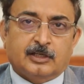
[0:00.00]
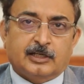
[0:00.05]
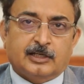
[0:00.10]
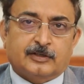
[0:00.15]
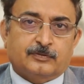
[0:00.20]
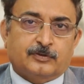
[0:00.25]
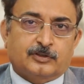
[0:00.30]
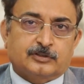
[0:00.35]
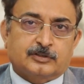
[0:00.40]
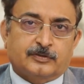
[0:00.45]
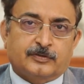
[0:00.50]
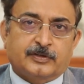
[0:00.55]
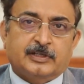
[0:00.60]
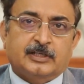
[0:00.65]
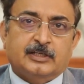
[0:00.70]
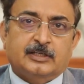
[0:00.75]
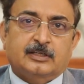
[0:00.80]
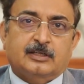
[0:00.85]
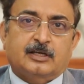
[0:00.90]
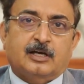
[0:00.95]
it was a
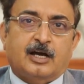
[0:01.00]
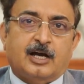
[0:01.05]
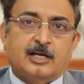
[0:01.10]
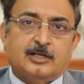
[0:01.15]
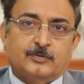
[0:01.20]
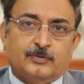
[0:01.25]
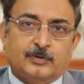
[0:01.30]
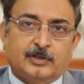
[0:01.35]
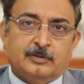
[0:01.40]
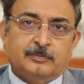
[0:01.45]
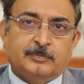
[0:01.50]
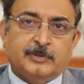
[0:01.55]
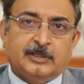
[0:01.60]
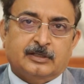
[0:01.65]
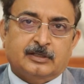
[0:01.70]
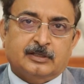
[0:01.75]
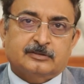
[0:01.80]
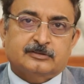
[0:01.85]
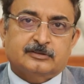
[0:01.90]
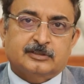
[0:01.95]
very
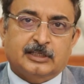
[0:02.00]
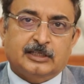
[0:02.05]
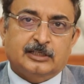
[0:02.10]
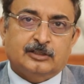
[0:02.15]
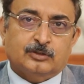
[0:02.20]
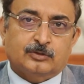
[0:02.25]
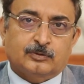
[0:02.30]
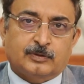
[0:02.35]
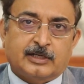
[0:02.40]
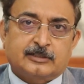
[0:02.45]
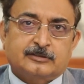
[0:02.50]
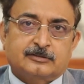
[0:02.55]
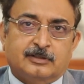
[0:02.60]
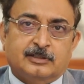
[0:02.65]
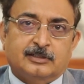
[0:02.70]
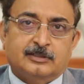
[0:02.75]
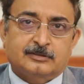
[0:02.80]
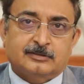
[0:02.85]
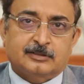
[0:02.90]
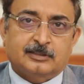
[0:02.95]
heartwarming scene to
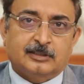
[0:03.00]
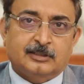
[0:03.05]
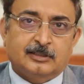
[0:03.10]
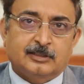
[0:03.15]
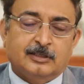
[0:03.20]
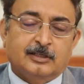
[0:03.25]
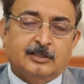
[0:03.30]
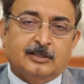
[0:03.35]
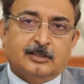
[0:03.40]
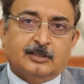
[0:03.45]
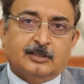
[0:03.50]
actually see